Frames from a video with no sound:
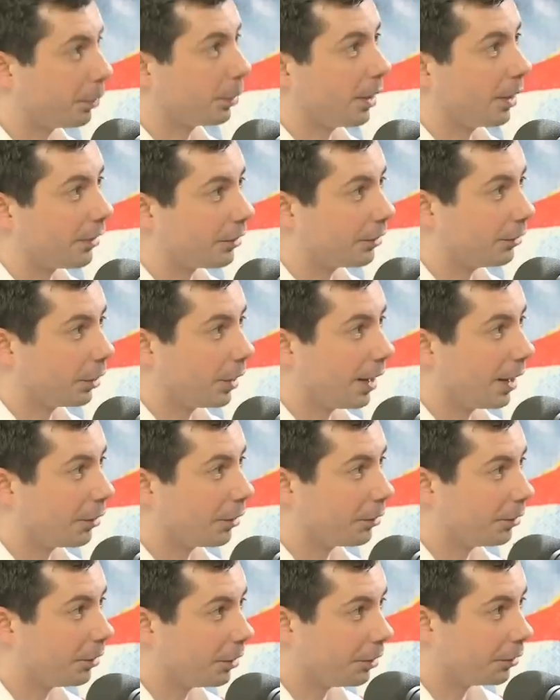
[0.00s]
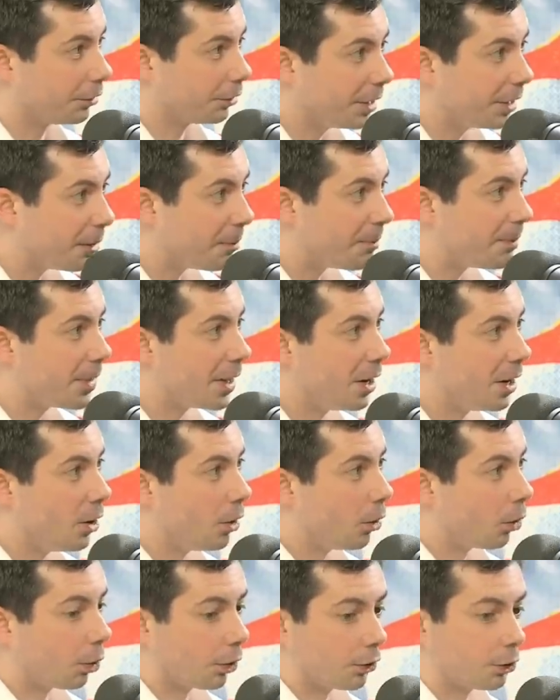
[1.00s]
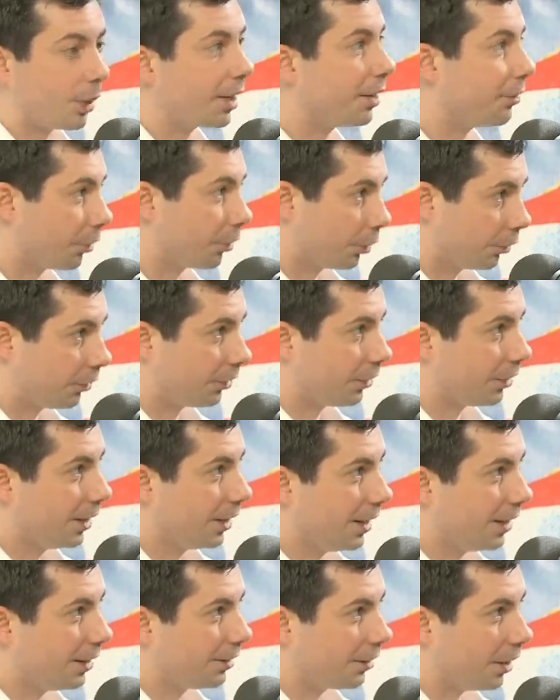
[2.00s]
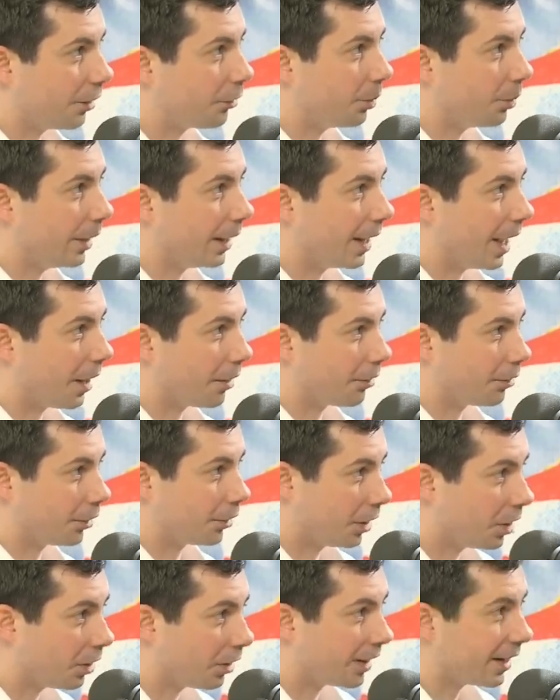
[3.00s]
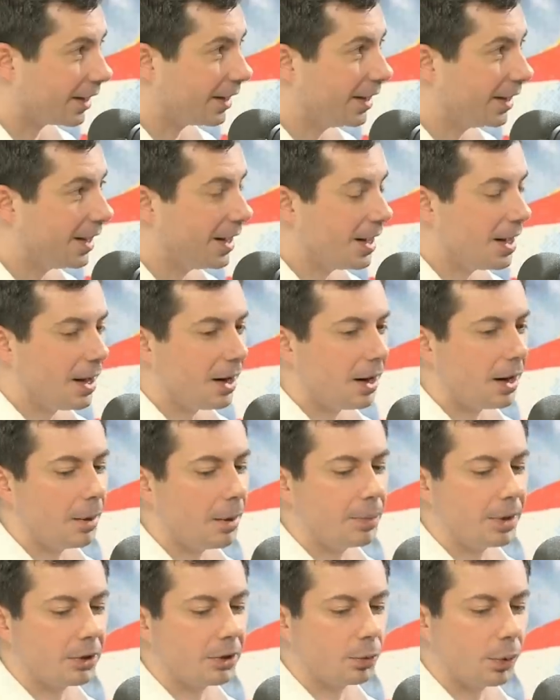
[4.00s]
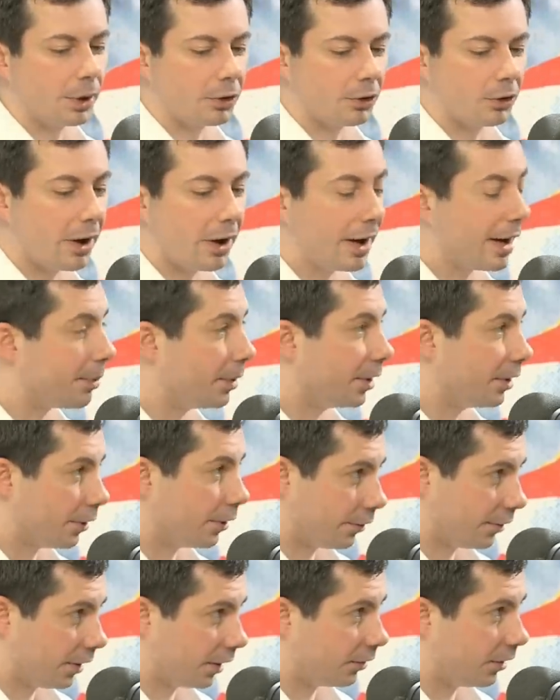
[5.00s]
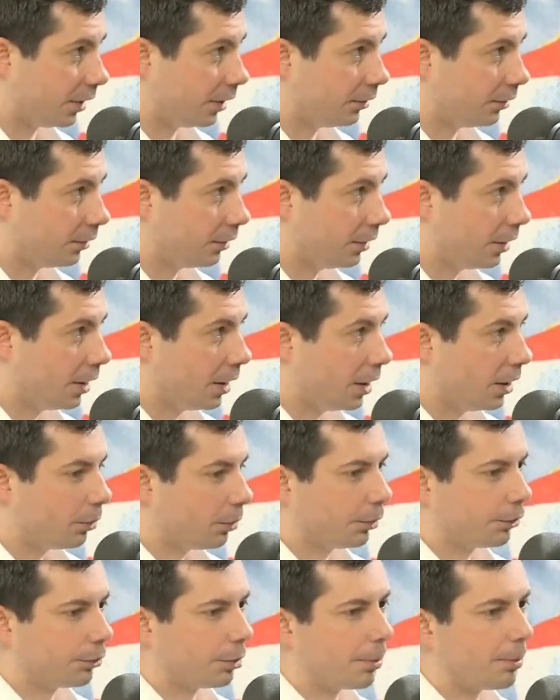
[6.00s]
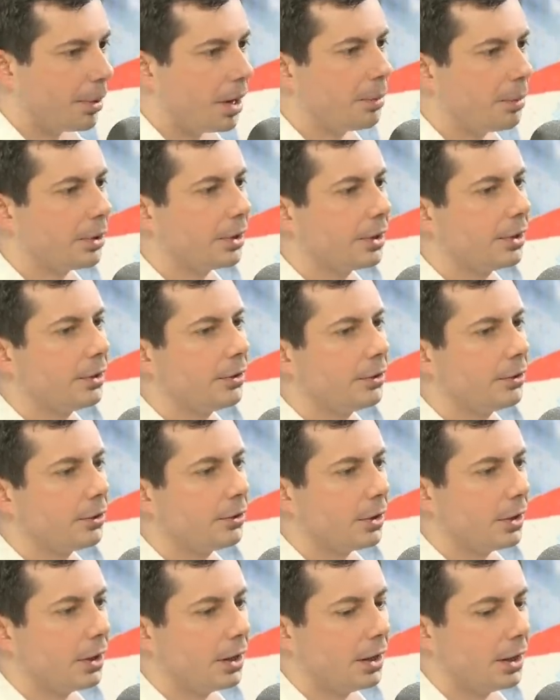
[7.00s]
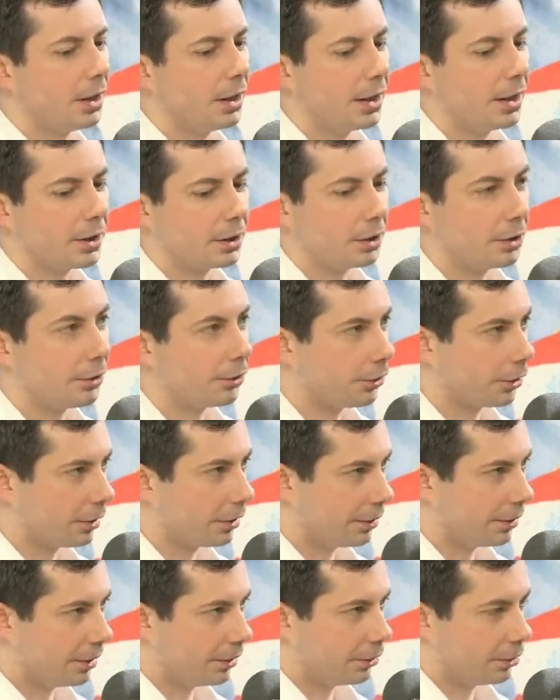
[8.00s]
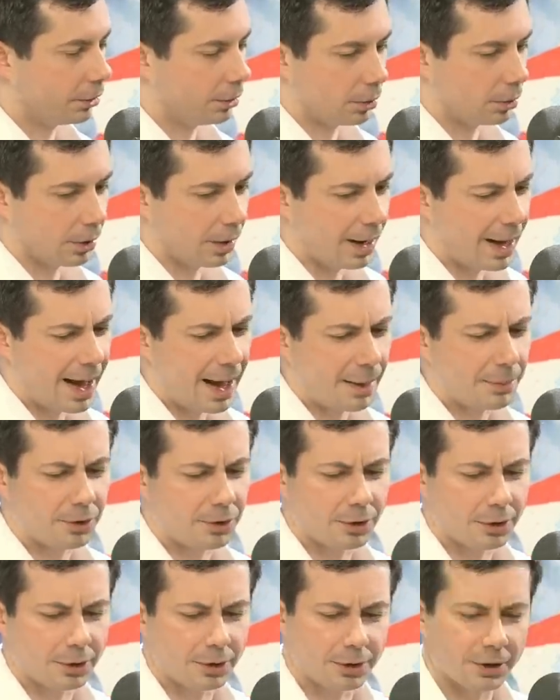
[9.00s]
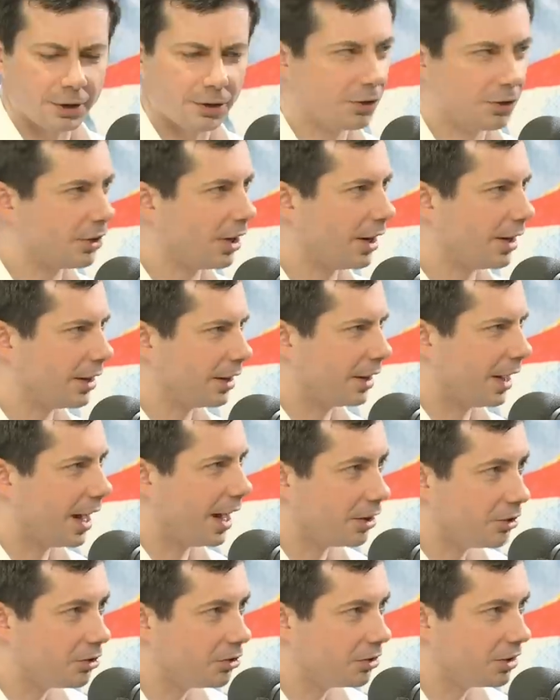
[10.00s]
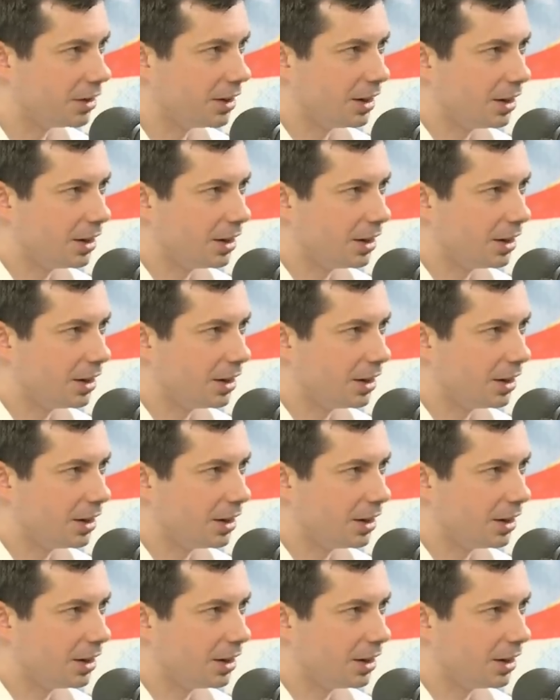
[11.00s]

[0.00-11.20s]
progressive account of, of, freedom or a 21st century account of security. Uh, because what you saw happen in the 60s was Republicans uh, and conservatives who were absolutely just on the edge